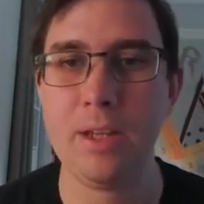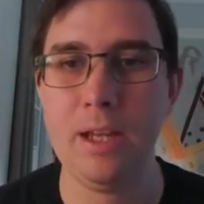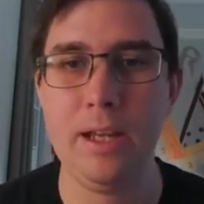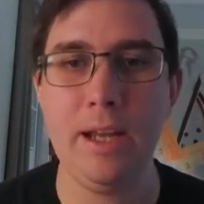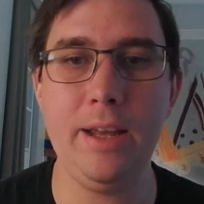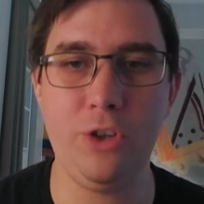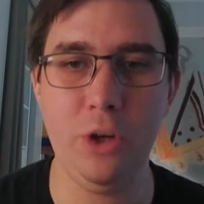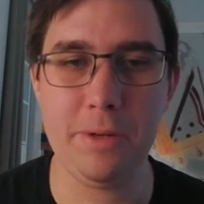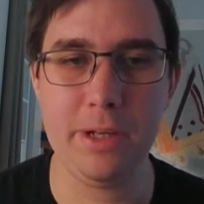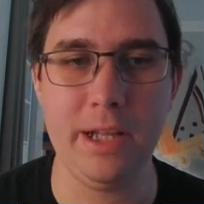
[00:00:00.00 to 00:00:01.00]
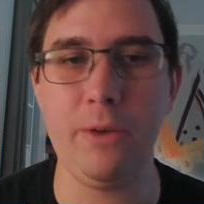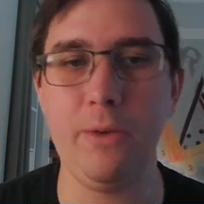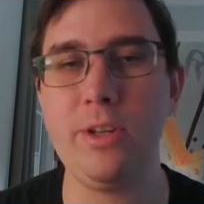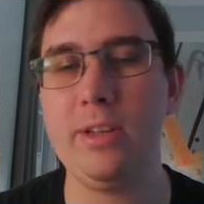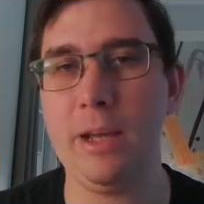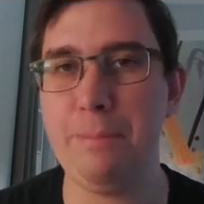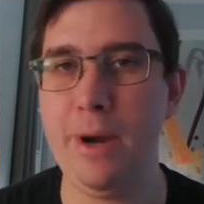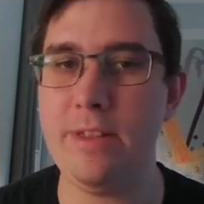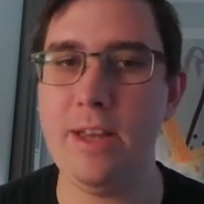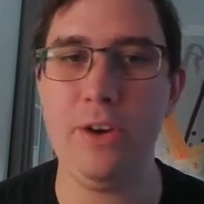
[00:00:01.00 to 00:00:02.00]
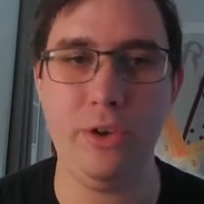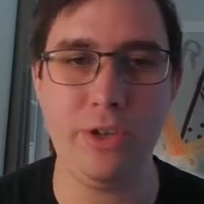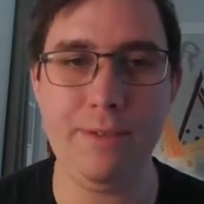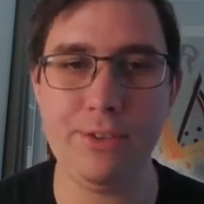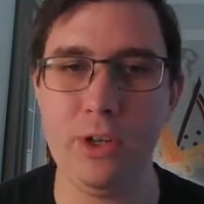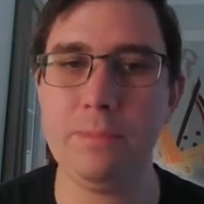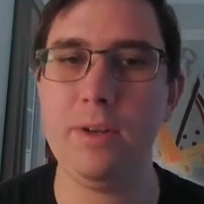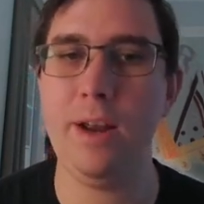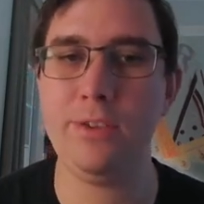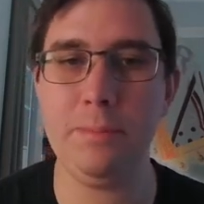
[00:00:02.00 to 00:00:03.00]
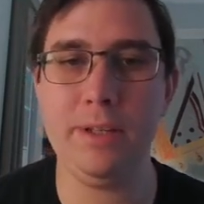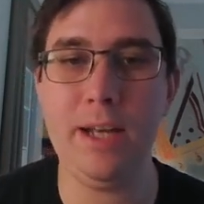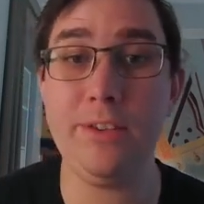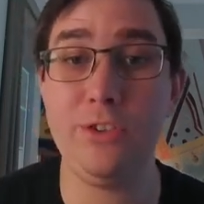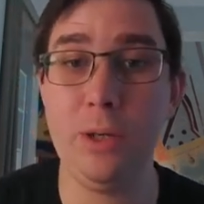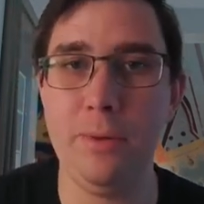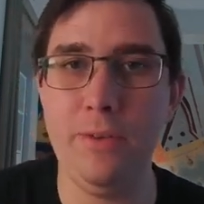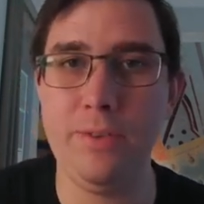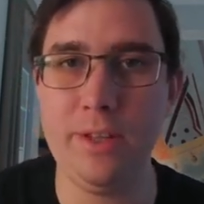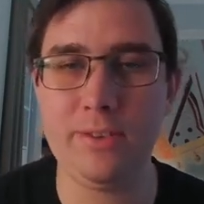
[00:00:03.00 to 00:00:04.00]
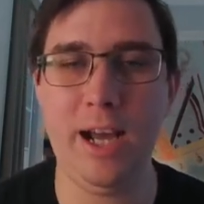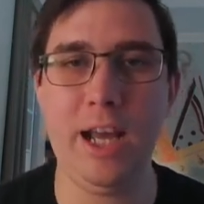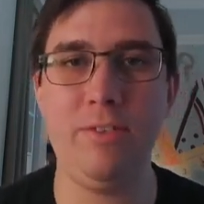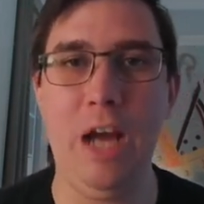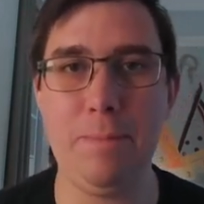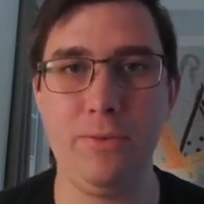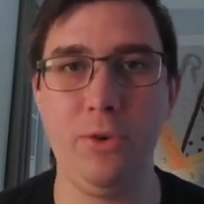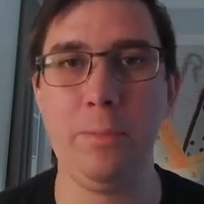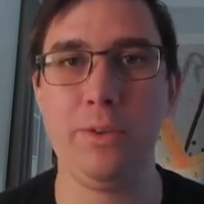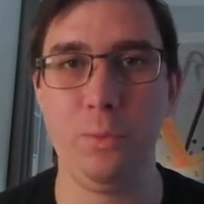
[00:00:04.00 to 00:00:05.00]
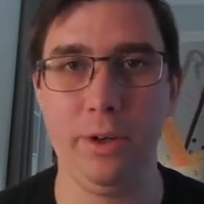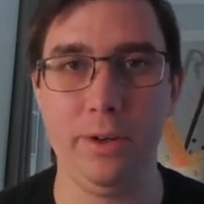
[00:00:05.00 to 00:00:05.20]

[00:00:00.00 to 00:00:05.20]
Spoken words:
Interpreted languages like Python or JavaScript are simply not suitable for this kind of high-performance work.